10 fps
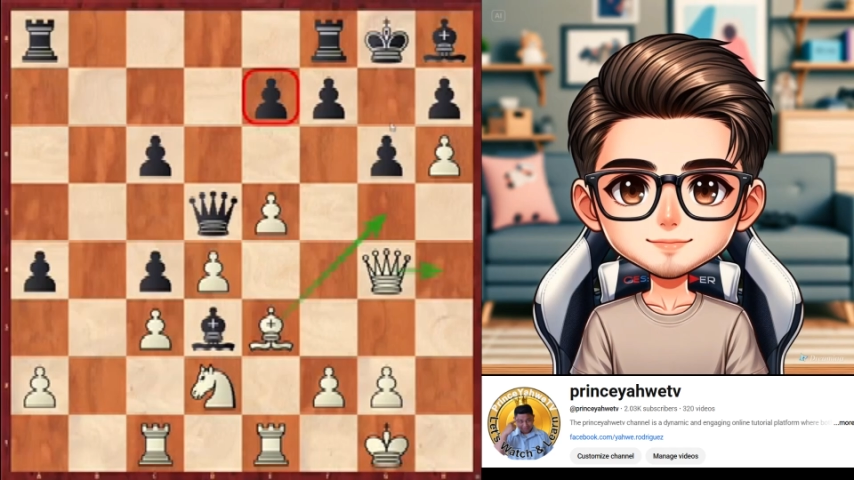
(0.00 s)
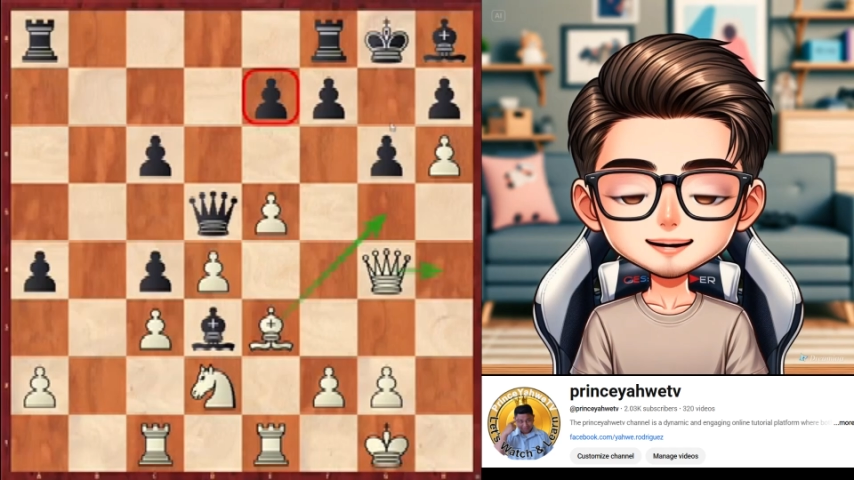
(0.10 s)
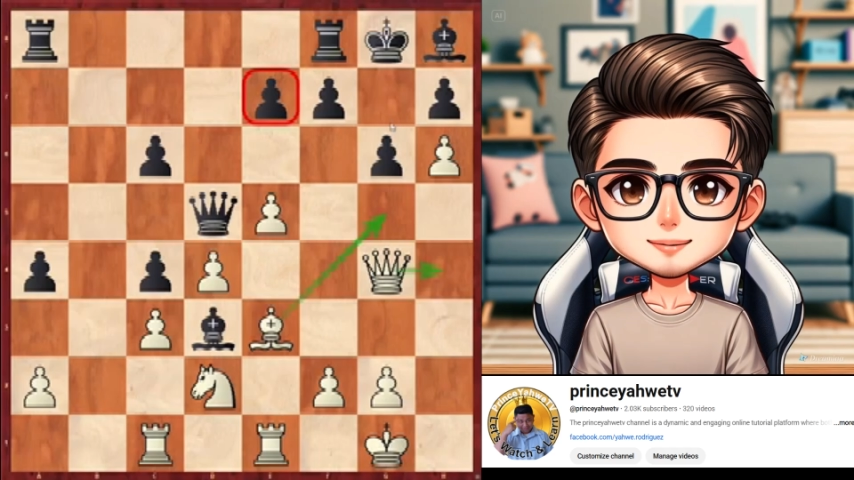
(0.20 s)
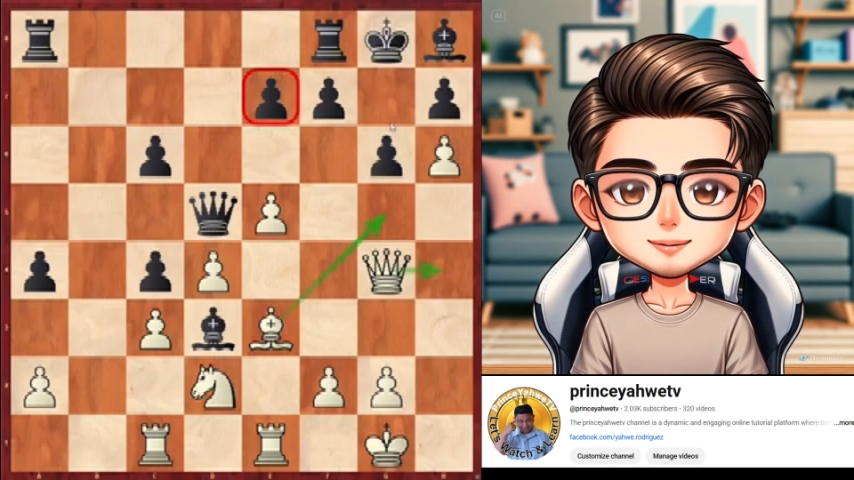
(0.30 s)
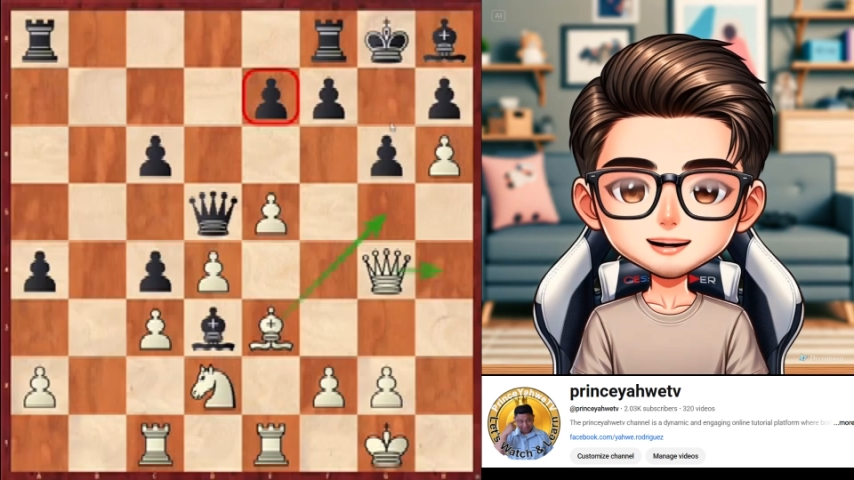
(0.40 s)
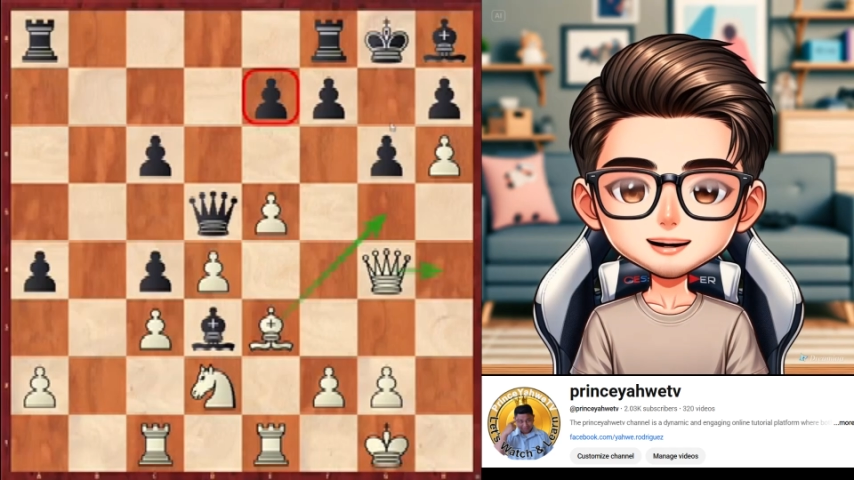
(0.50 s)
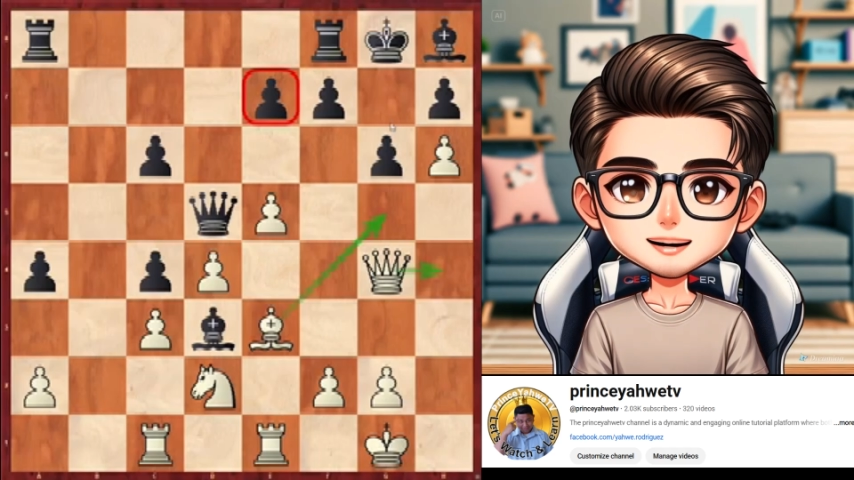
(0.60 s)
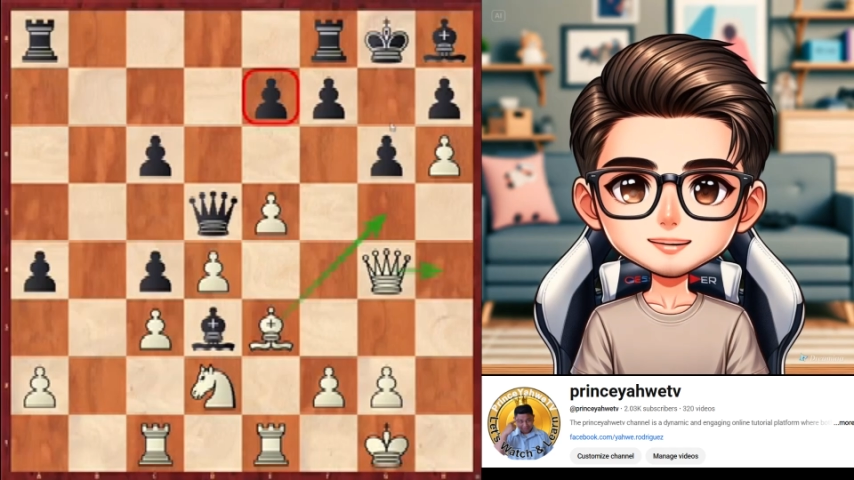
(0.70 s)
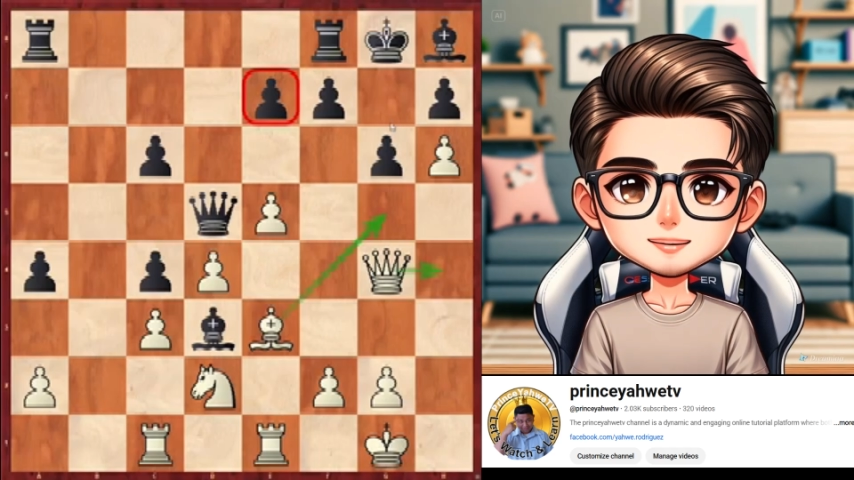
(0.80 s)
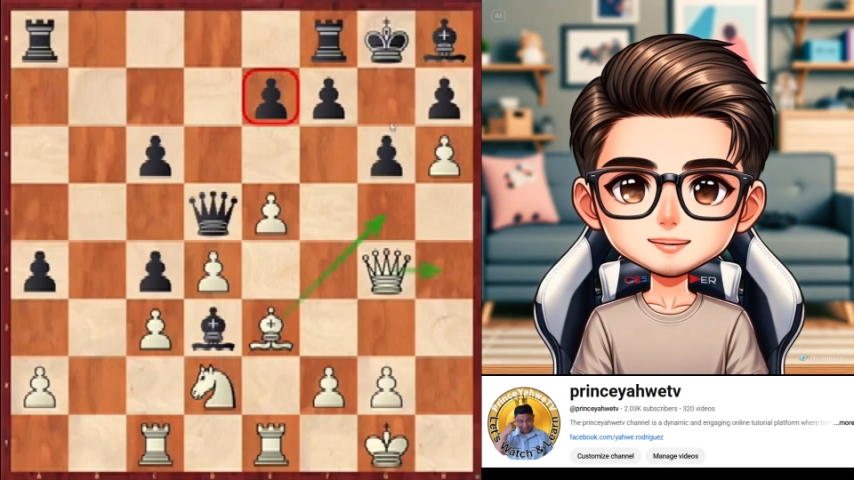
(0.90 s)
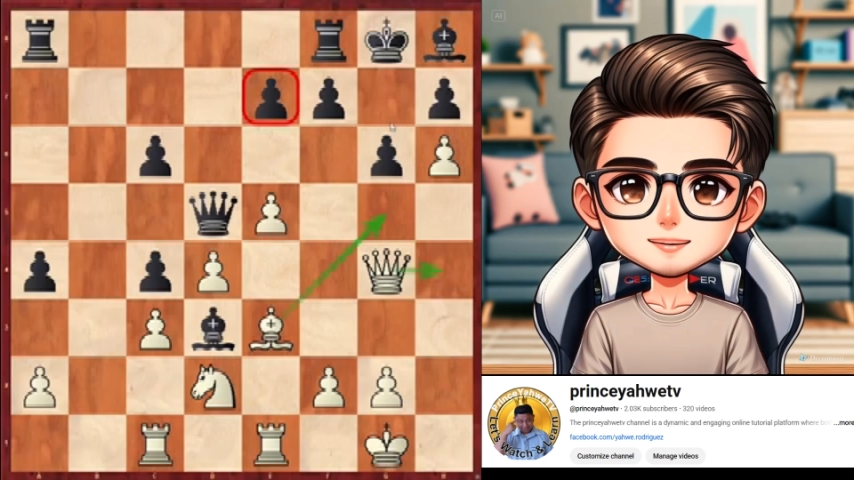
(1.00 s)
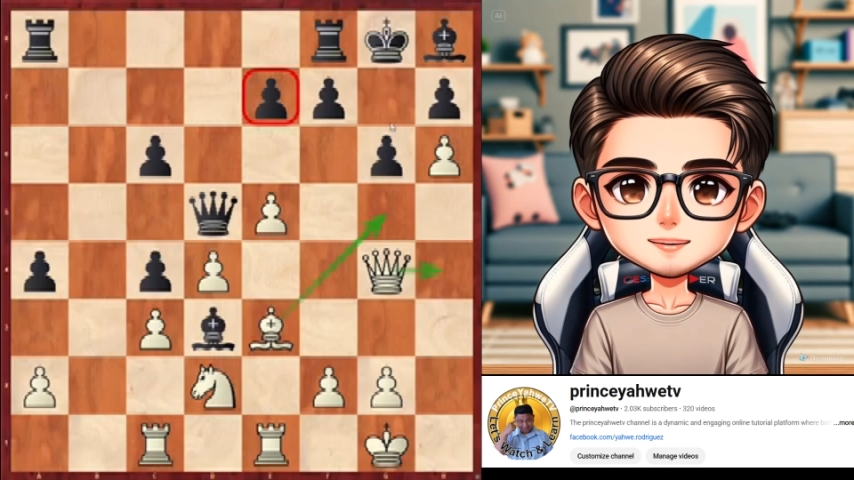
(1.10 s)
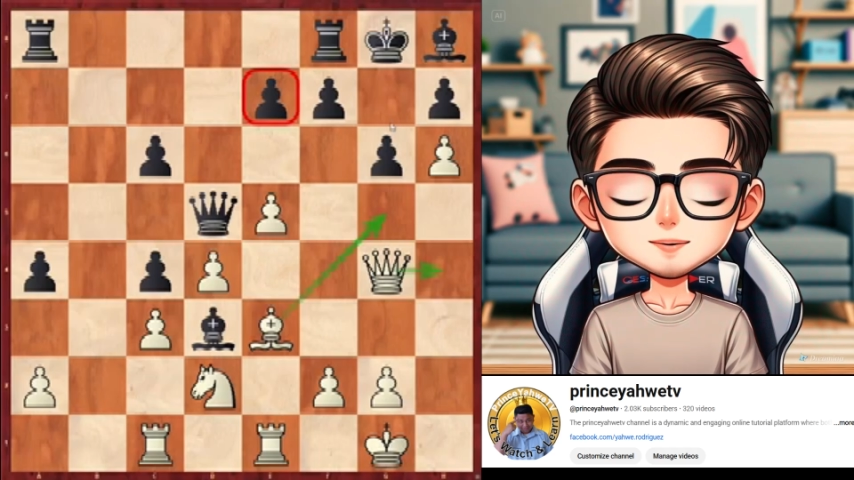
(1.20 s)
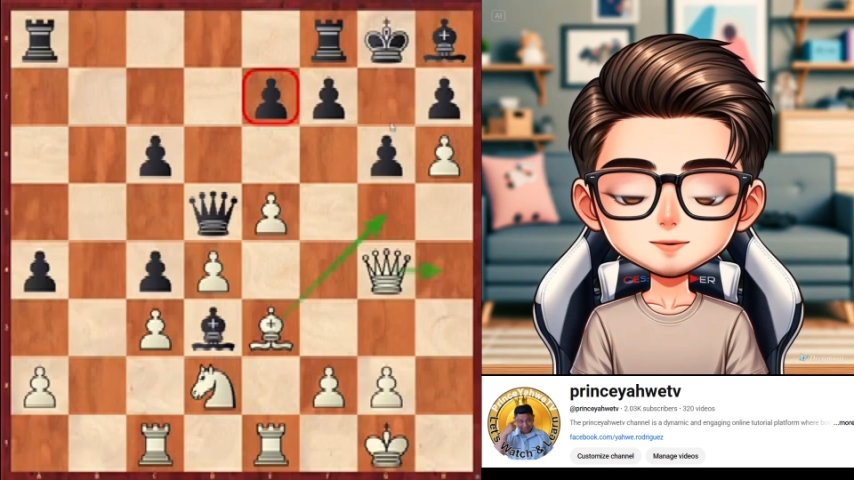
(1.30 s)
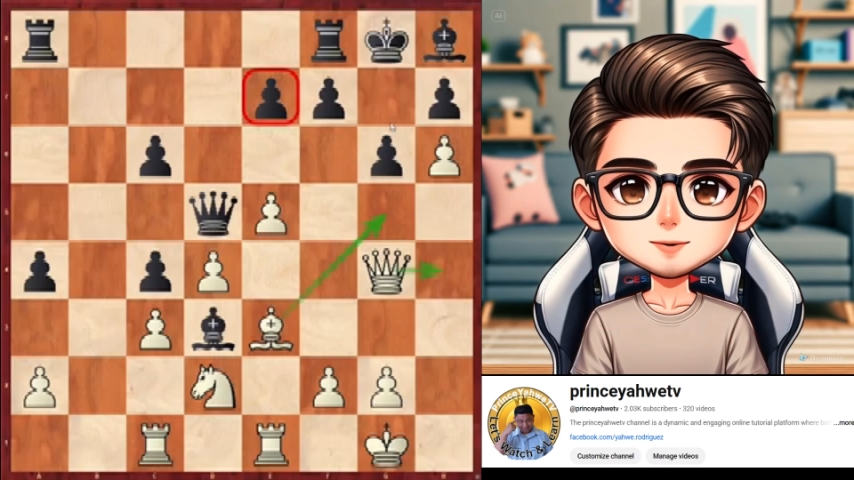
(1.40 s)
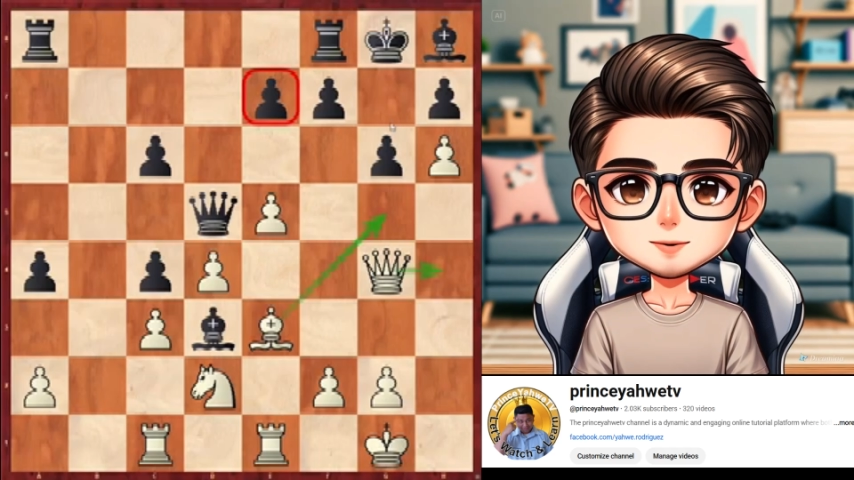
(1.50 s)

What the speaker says: but white is threatening to